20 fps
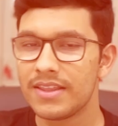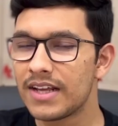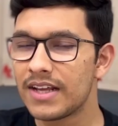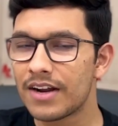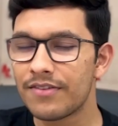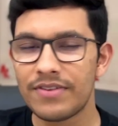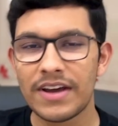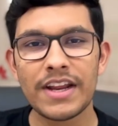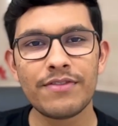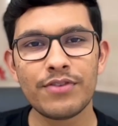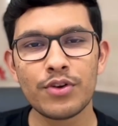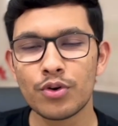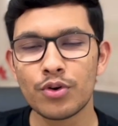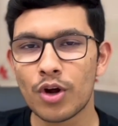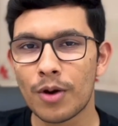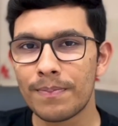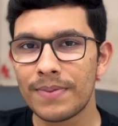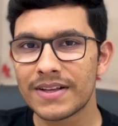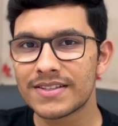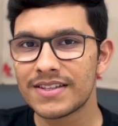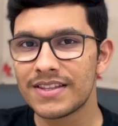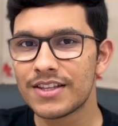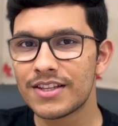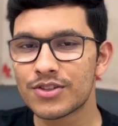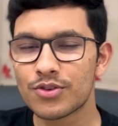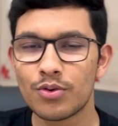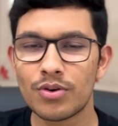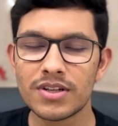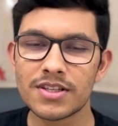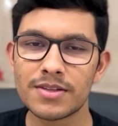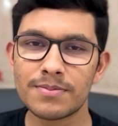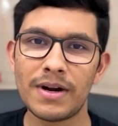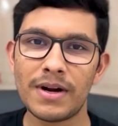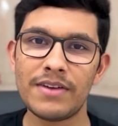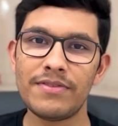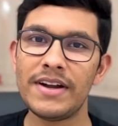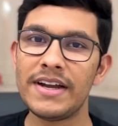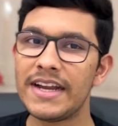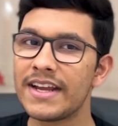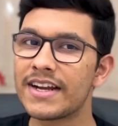There are very few topics in this course, but
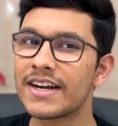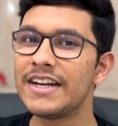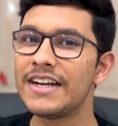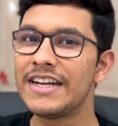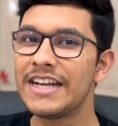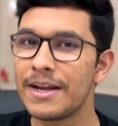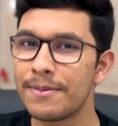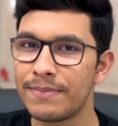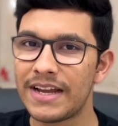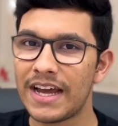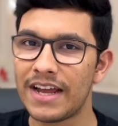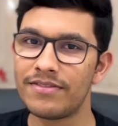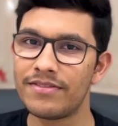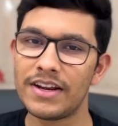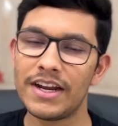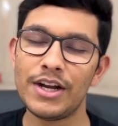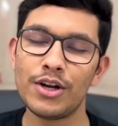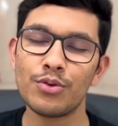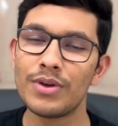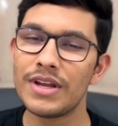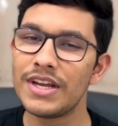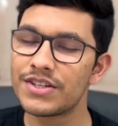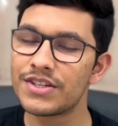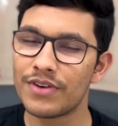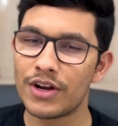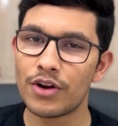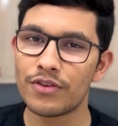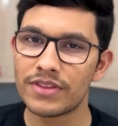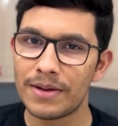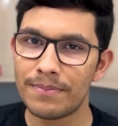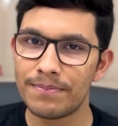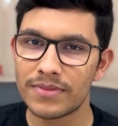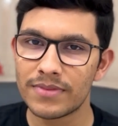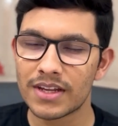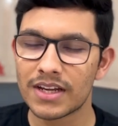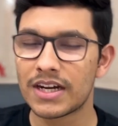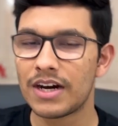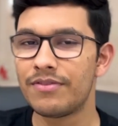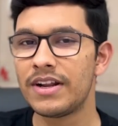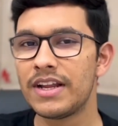we take a deep dive into each one of
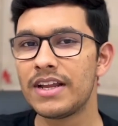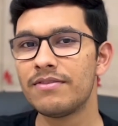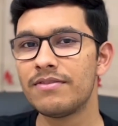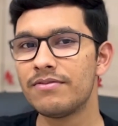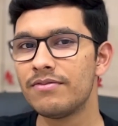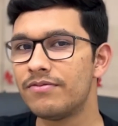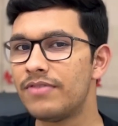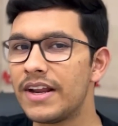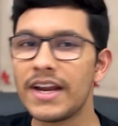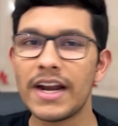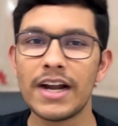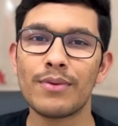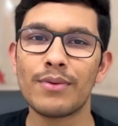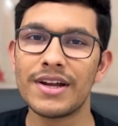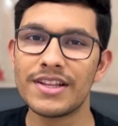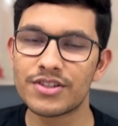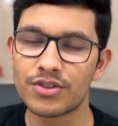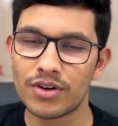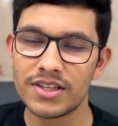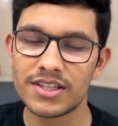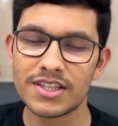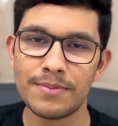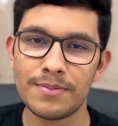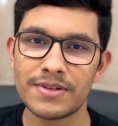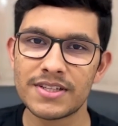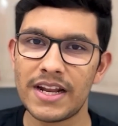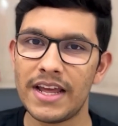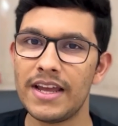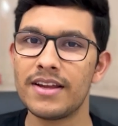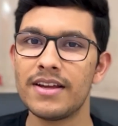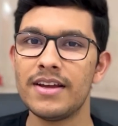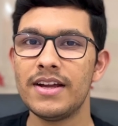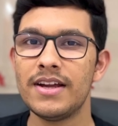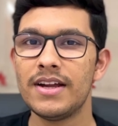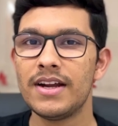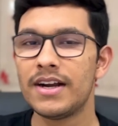them, covering very advanced concepts like